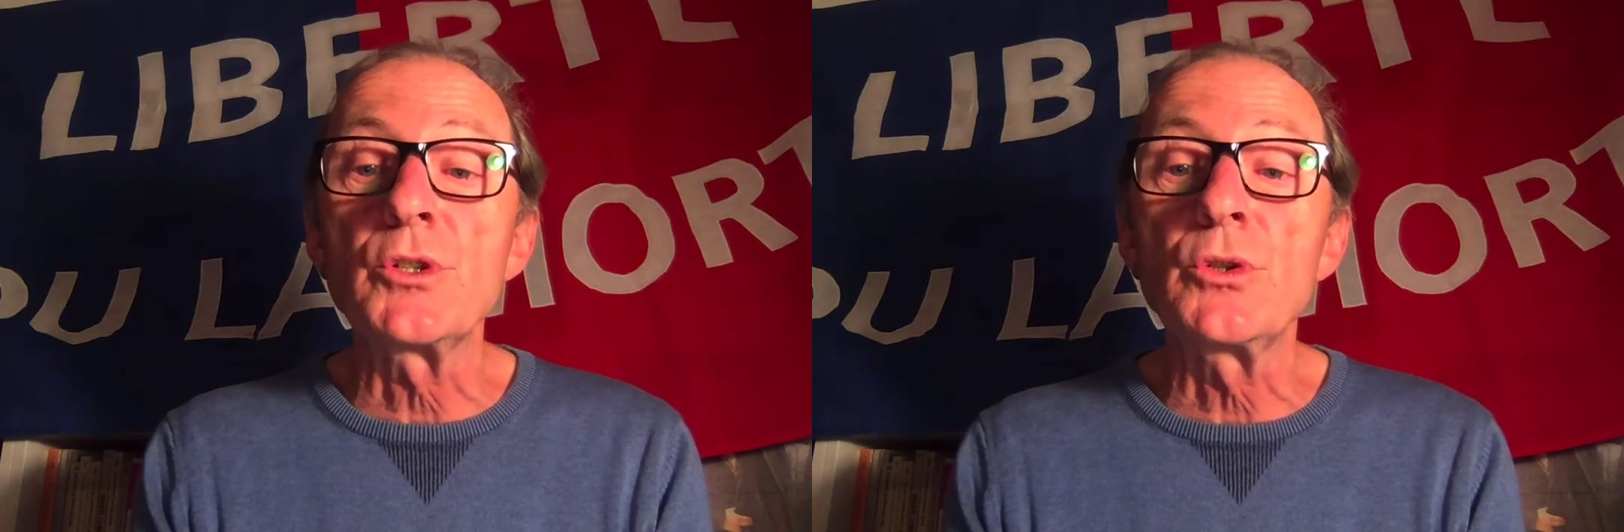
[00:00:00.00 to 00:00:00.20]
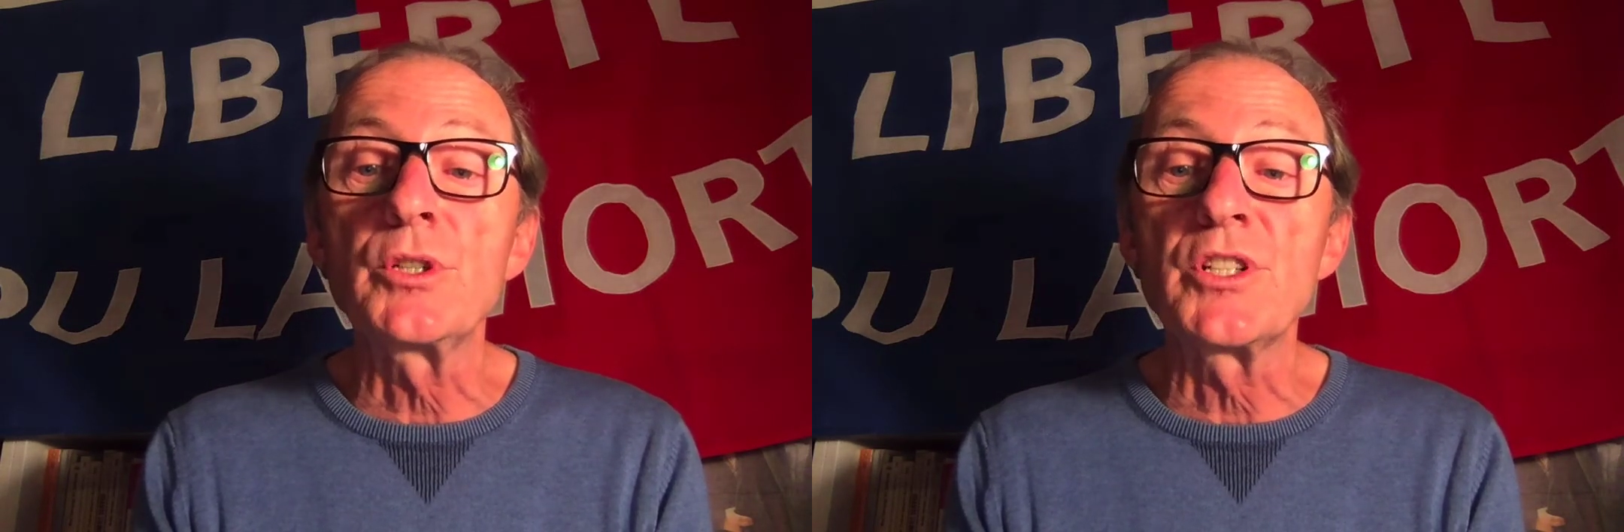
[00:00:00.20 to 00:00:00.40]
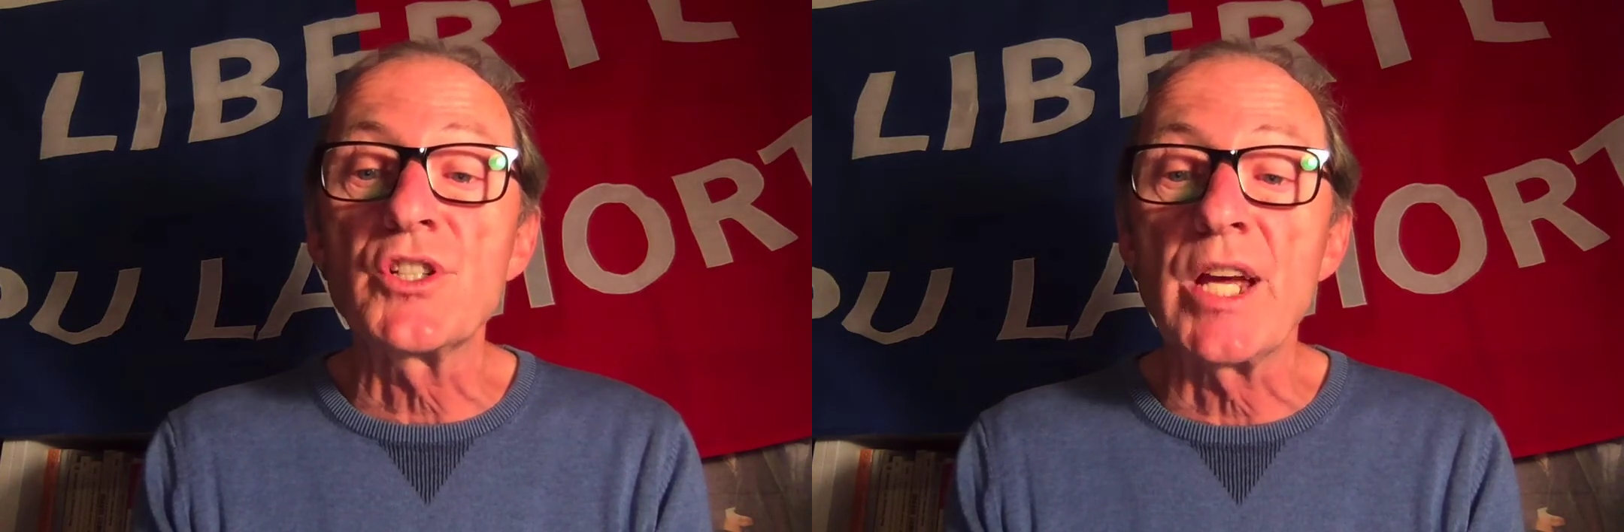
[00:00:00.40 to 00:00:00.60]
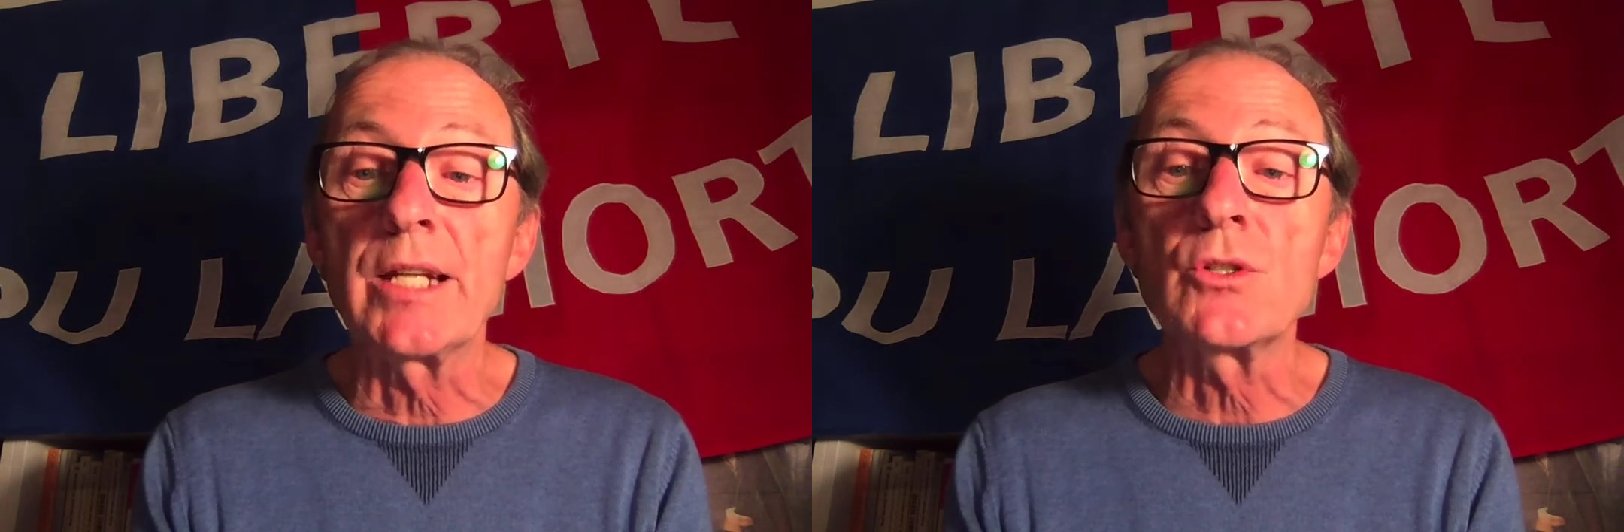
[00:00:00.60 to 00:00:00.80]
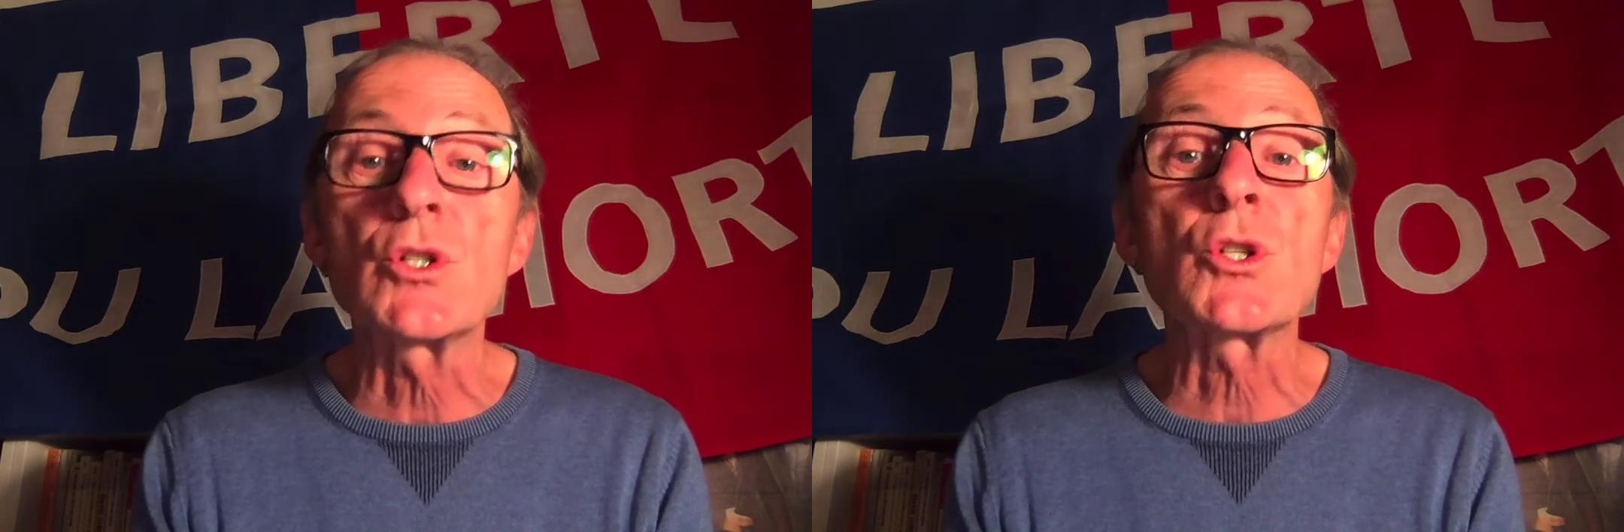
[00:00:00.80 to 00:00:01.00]
could
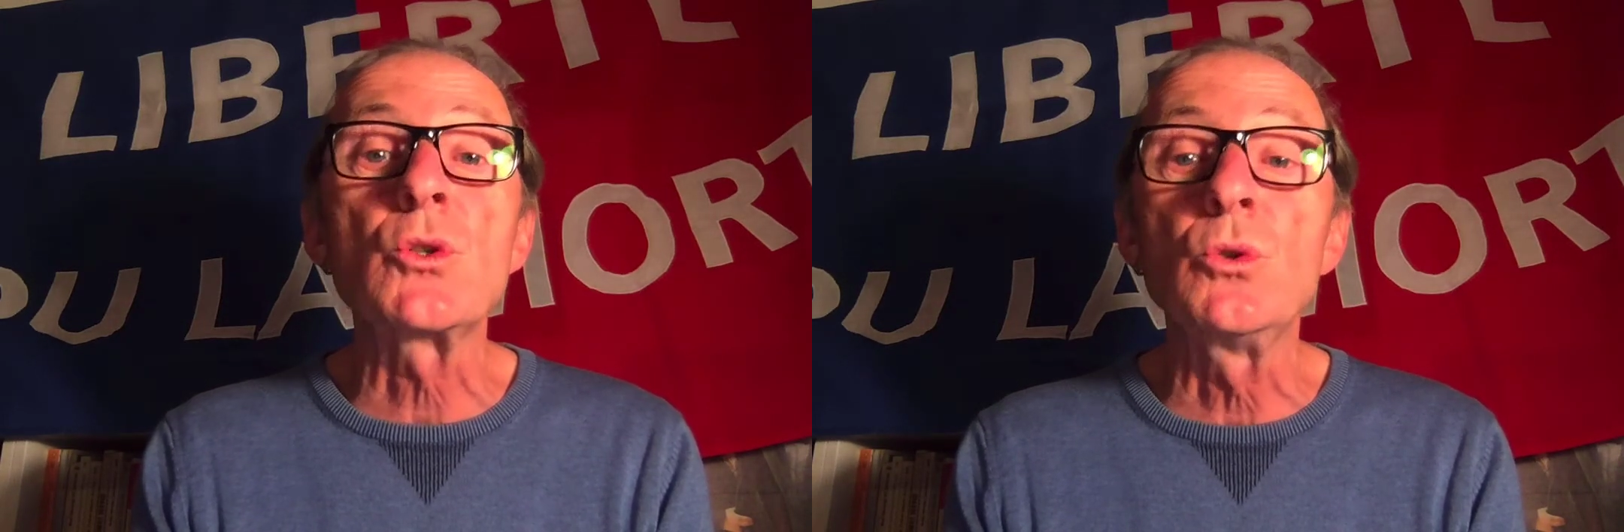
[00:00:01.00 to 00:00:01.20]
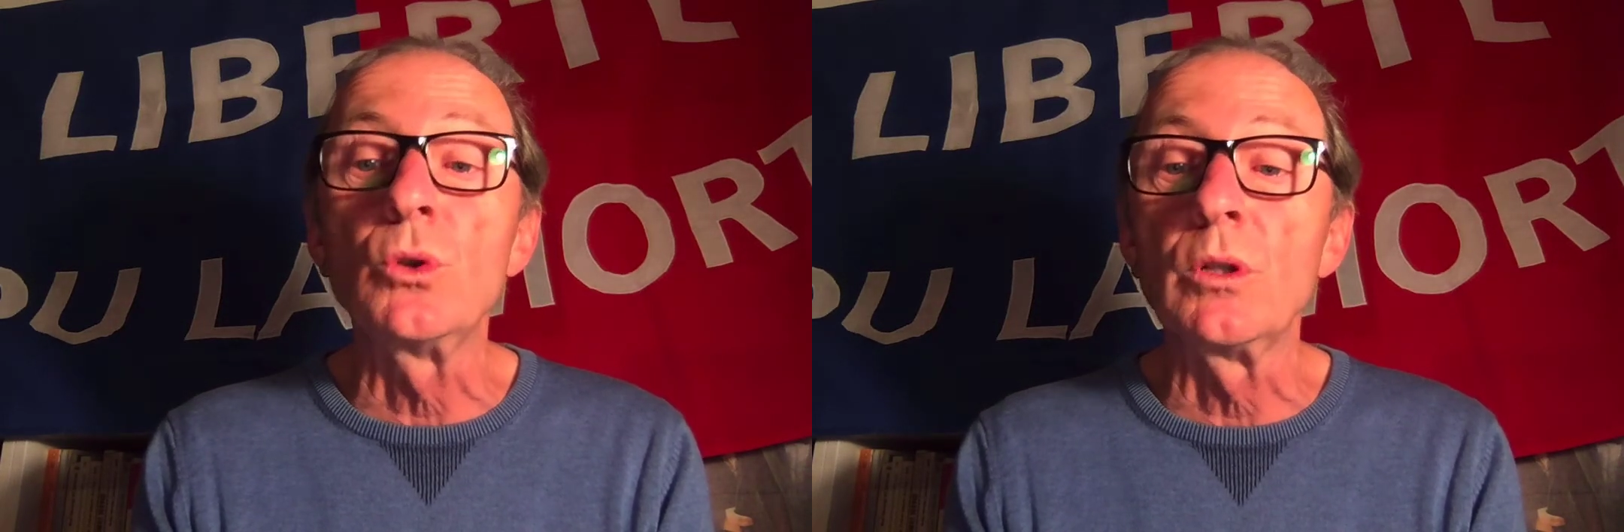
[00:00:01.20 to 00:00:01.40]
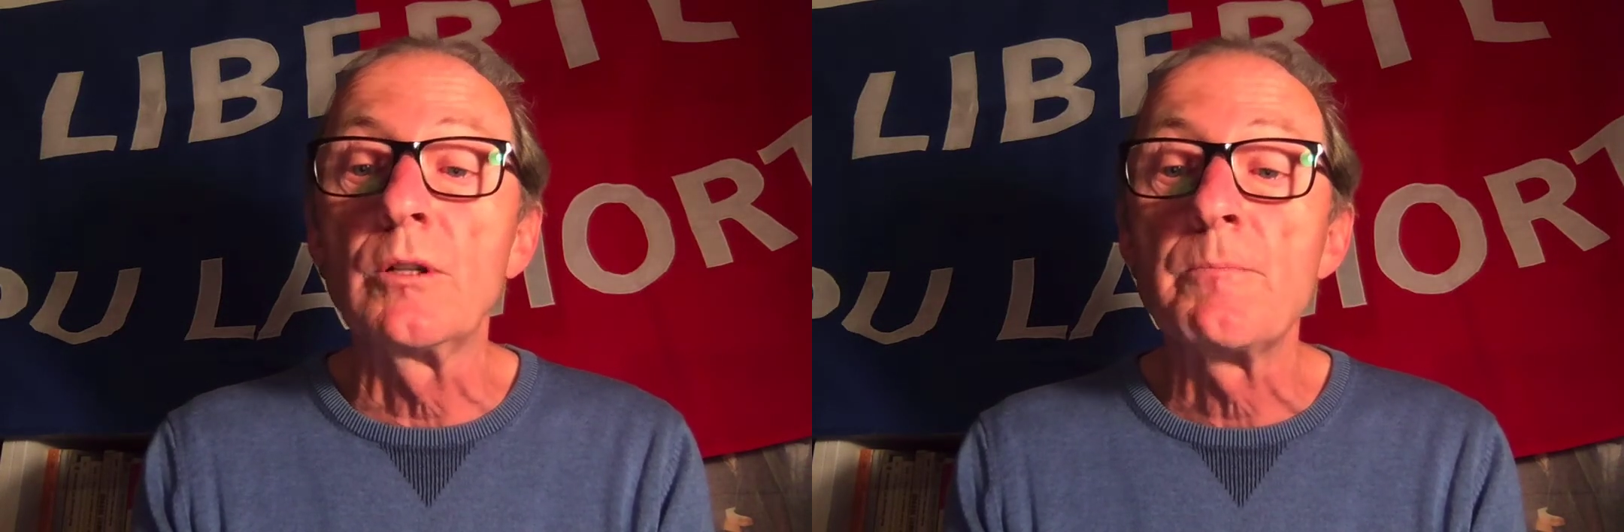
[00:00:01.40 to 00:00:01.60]
attend school,